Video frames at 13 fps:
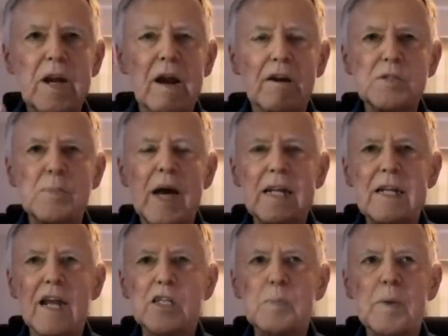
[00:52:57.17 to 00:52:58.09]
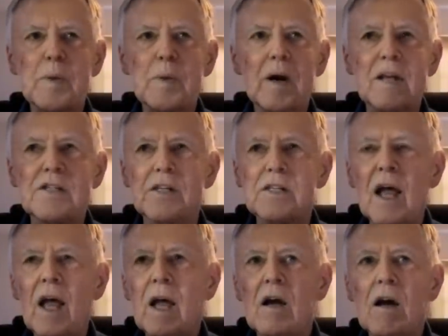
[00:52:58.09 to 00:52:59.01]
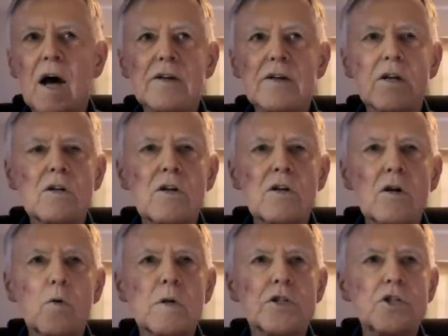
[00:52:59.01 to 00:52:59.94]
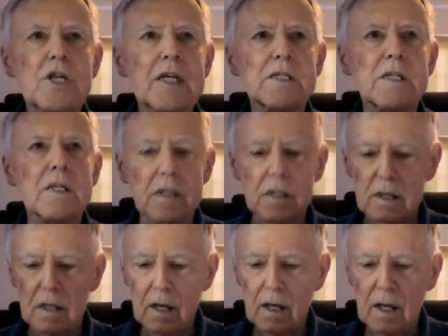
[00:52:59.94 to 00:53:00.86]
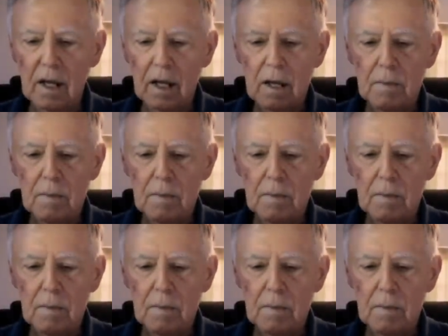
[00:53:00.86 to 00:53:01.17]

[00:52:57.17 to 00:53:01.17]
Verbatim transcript: charismatic experiences got to do with Jesus